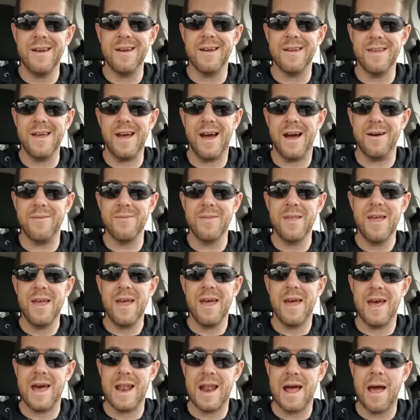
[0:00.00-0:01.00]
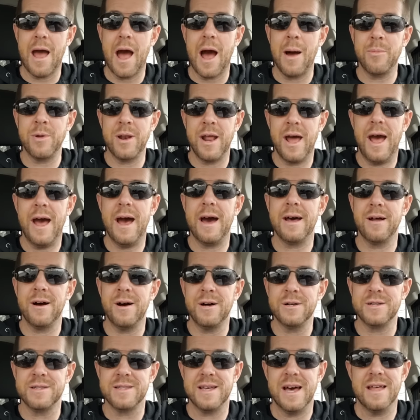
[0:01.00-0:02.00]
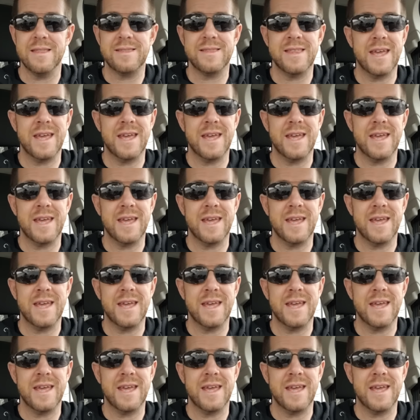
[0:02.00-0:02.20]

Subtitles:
Yeah, and I'm going to add on to that,